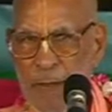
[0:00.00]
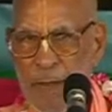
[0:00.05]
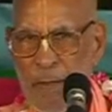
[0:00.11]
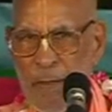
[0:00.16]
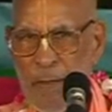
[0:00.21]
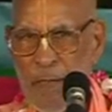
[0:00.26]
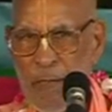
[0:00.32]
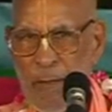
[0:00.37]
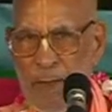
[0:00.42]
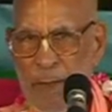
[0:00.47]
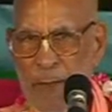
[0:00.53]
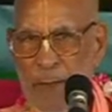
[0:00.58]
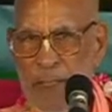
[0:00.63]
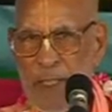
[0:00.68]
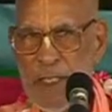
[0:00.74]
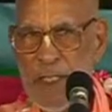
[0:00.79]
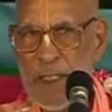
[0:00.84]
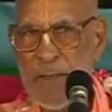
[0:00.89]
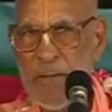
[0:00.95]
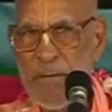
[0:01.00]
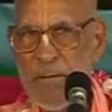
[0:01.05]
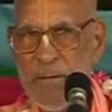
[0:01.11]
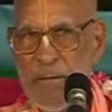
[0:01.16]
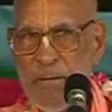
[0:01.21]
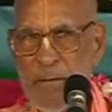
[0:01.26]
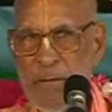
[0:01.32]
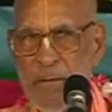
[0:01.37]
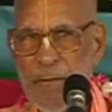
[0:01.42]
but Swamiji,
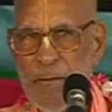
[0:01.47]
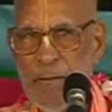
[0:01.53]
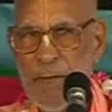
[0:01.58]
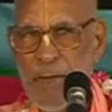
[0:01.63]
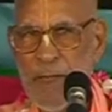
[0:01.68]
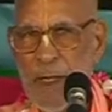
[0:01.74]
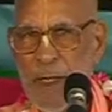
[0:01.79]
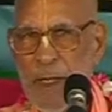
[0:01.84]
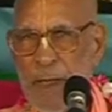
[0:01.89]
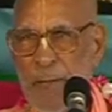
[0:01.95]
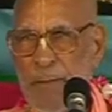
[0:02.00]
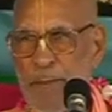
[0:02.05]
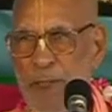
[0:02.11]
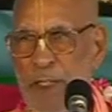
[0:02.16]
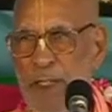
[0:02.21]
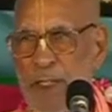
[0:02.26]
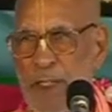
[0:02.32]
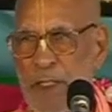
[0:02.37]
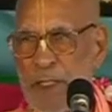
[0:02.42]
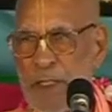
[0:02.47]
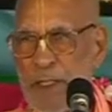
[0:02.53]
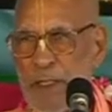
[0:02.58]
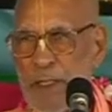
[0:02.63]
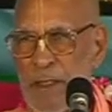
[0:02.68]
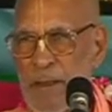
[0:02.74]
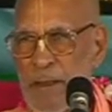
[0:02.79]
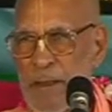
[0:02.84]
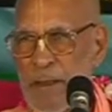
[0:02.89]
he preached
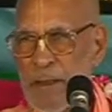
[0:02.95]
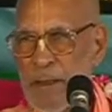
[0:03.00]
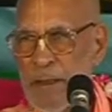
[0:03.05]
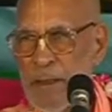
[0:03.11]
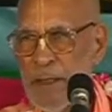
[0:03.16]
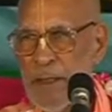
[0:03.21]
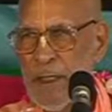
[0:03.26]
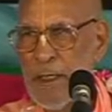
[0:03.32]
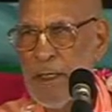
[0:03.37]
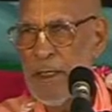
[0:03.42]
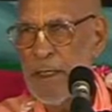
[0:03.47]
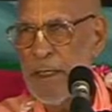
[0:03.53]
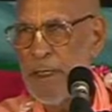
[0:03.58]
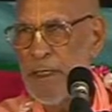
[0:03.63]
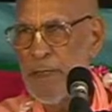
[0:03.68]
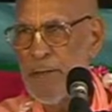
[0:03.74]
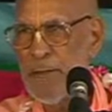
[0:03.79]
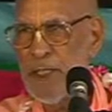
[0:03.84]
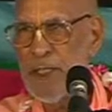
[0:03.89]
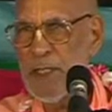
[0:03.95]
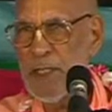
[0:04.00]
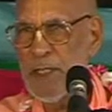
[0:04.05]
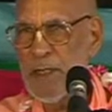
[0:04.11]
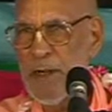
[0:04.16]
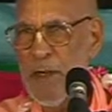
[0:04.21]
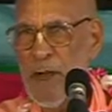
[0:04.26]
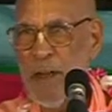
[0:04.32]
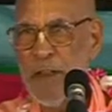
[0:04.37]
his mission
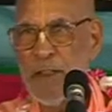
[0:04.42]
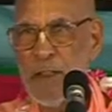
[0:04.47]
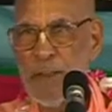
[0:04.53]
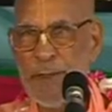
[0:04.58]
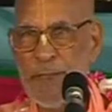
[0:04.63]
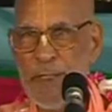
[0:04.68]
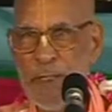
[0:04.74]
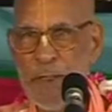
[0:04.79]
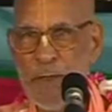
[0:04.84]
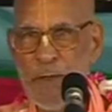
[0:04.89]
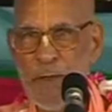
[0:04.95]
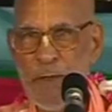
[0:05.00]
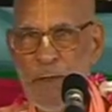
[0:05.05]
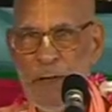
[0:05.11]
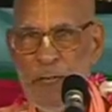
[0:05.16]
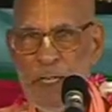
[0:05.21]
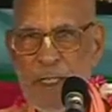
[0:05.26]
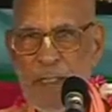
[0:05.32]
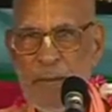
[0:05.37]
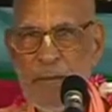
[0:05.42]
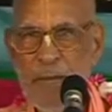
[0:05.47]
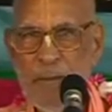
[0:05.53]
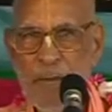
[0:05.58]
unlimited. Why?